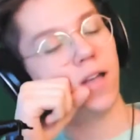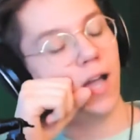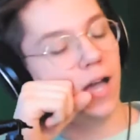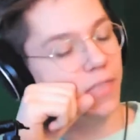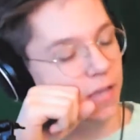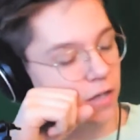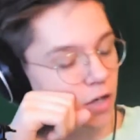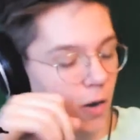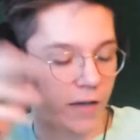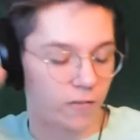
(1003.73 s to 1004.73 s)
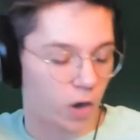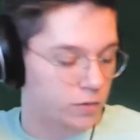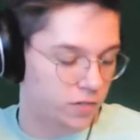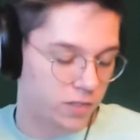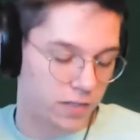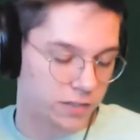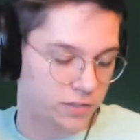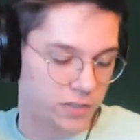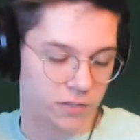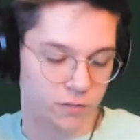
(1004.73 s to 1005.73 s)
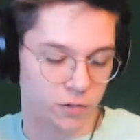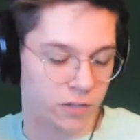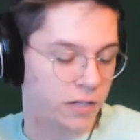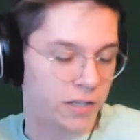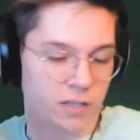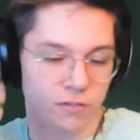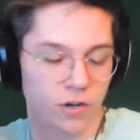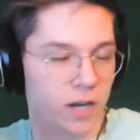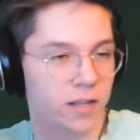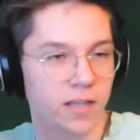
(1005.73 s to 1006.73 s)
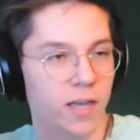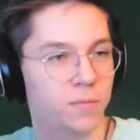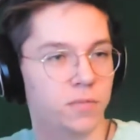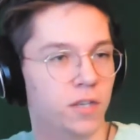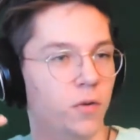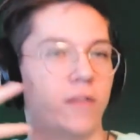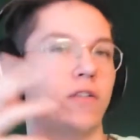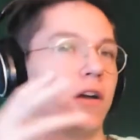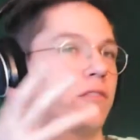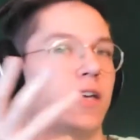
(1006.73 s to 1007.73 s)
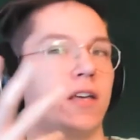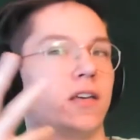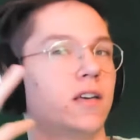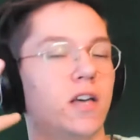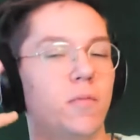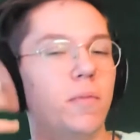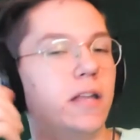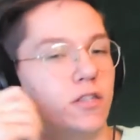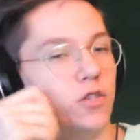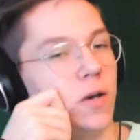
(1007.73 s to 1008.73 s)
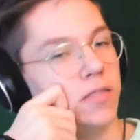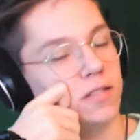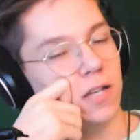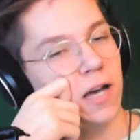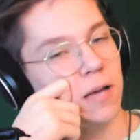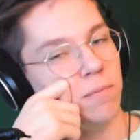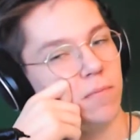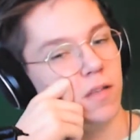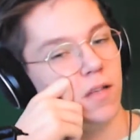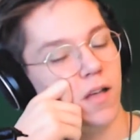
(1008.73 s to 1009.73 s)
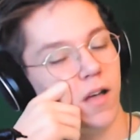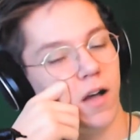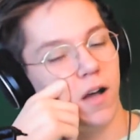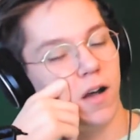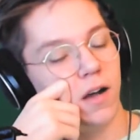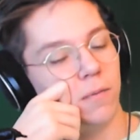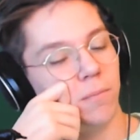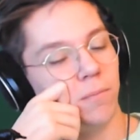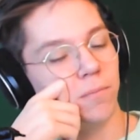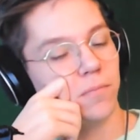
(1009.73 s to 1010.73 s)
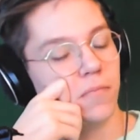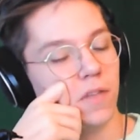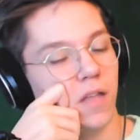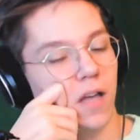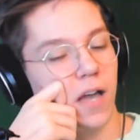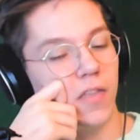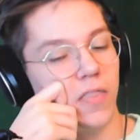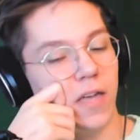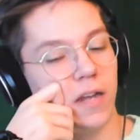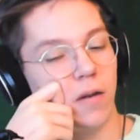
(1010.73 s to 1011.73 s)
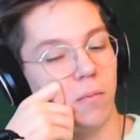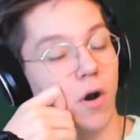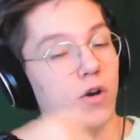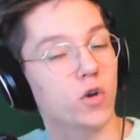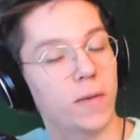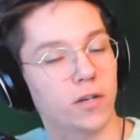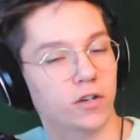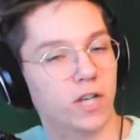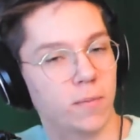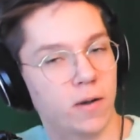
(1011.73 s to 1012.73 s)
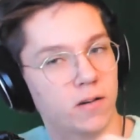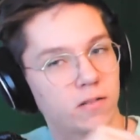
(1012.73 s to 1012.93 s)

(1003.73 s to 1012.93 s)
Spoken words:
then you know I've always done like just like indie variety games, like whatever I've like been into at the time. And then Mario Maker came out.